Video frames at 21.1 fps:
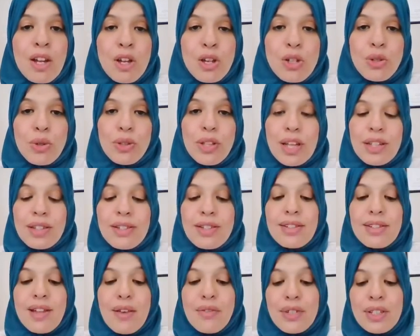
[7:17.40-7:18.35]
So that's
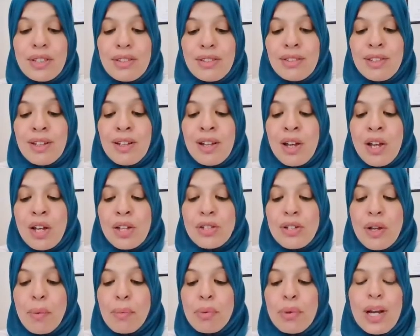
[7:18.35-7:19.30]
7.
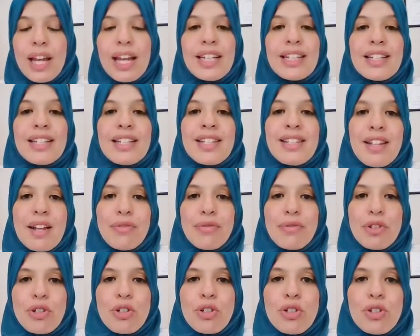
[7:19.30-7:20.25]
Number 8 is
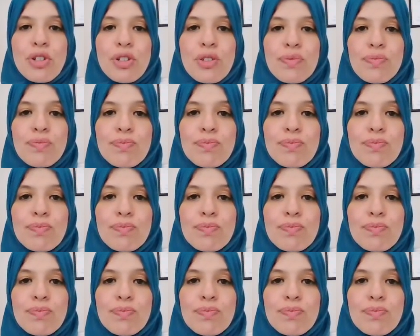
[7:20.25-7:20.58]
selfish.